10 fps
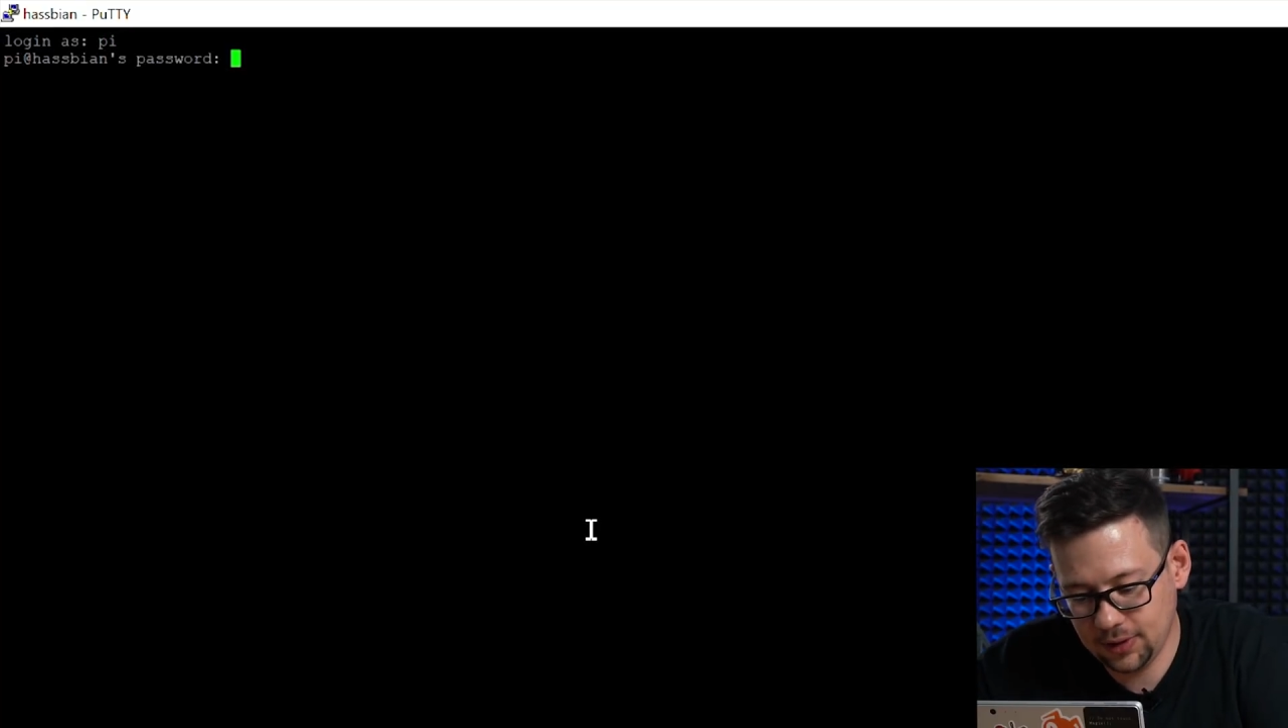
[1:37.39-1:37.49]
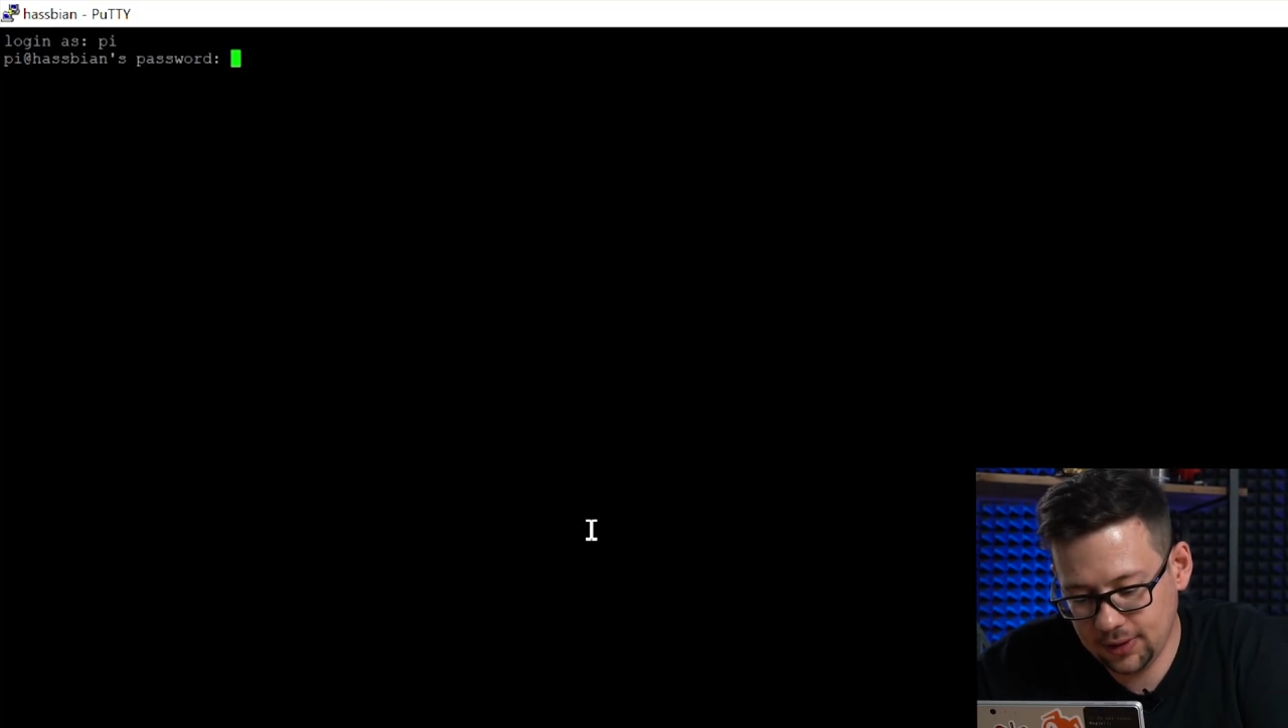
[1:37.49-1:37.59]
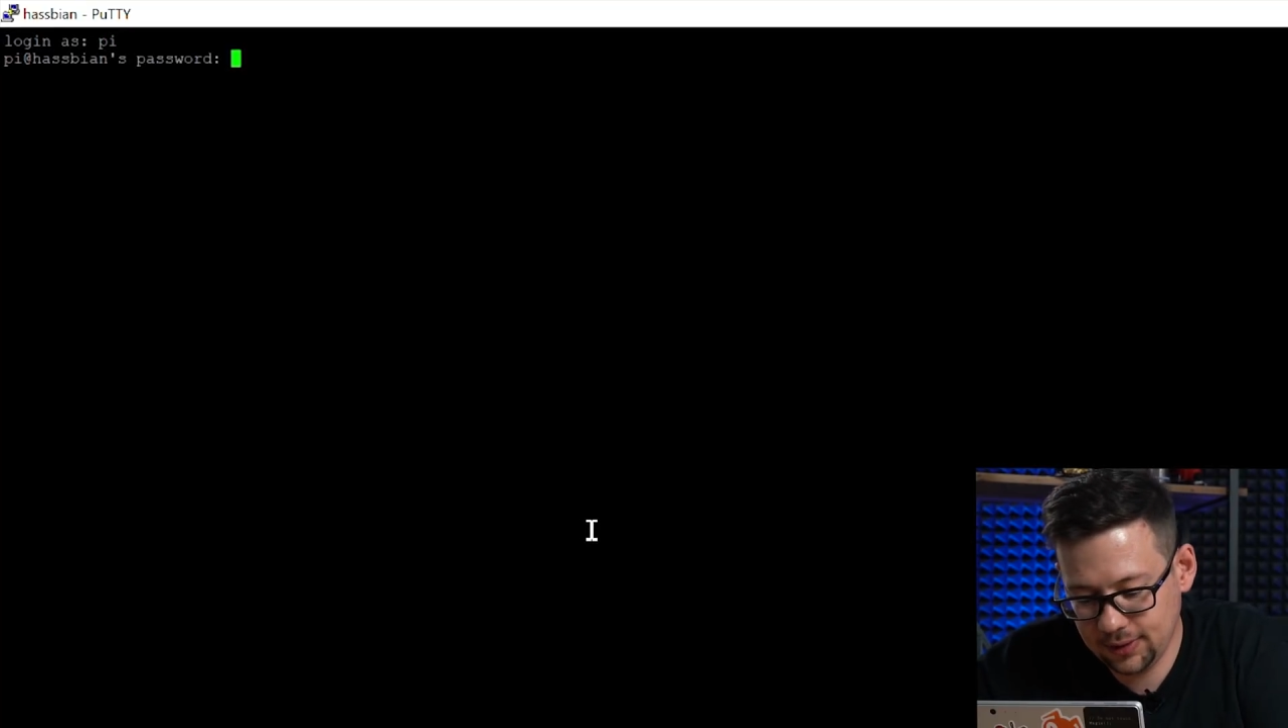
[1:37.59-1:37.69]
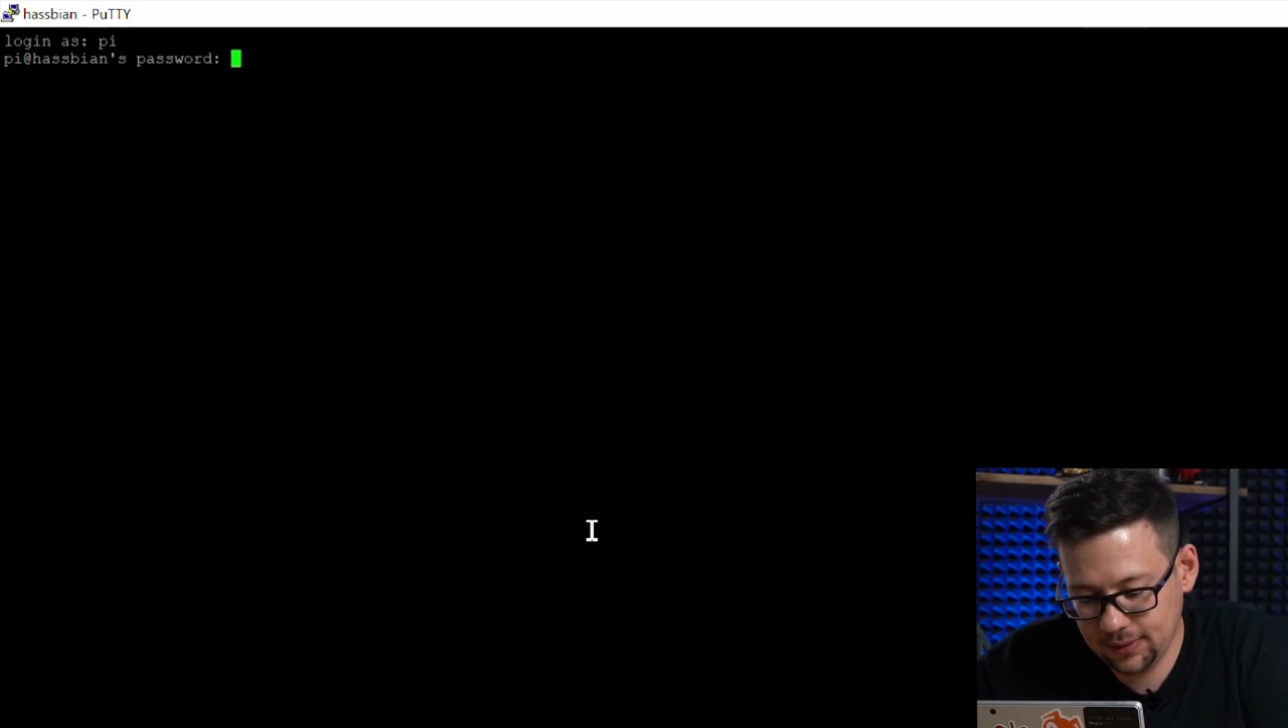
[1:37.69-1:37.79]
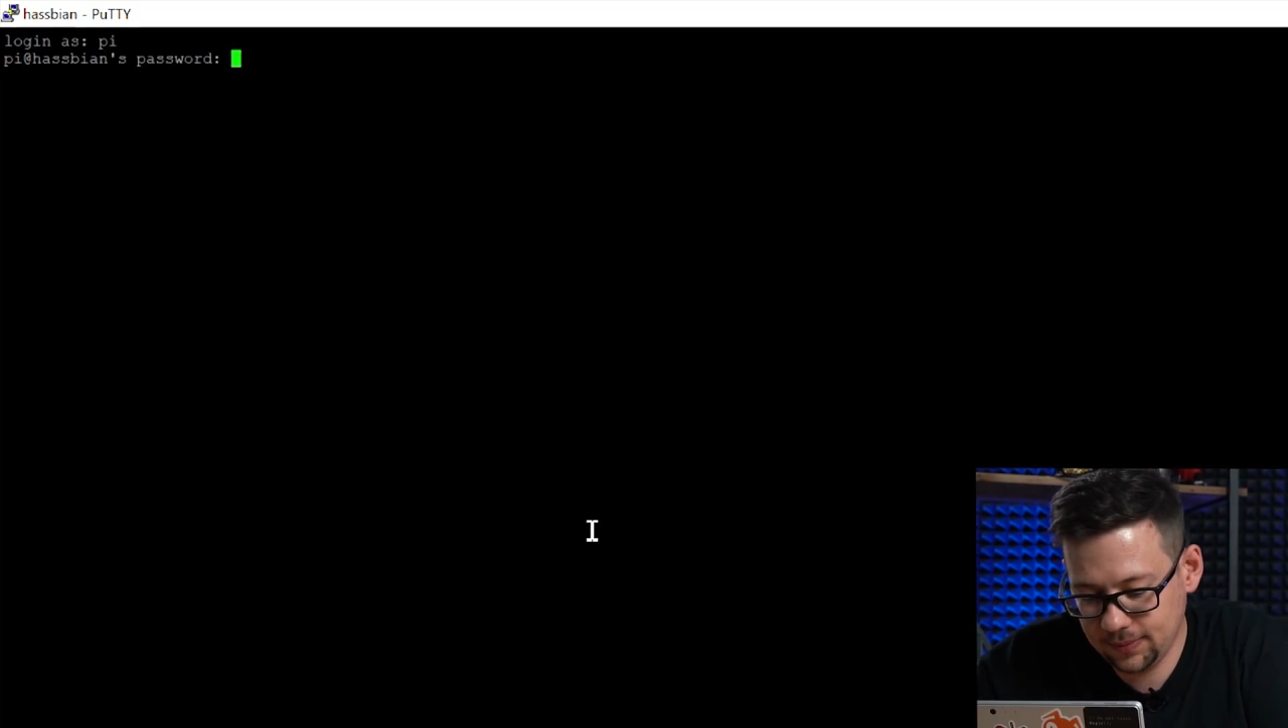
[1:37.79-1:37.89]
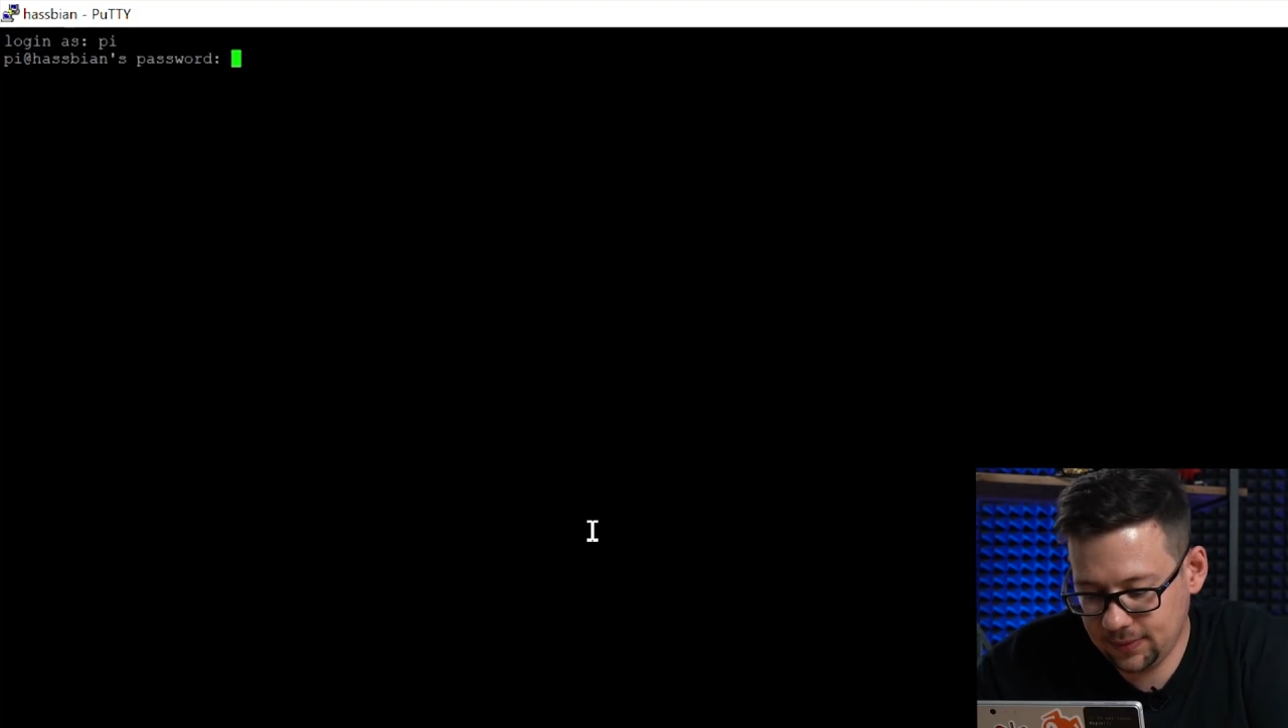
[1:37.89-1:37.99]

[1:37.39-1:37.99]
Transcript: Pi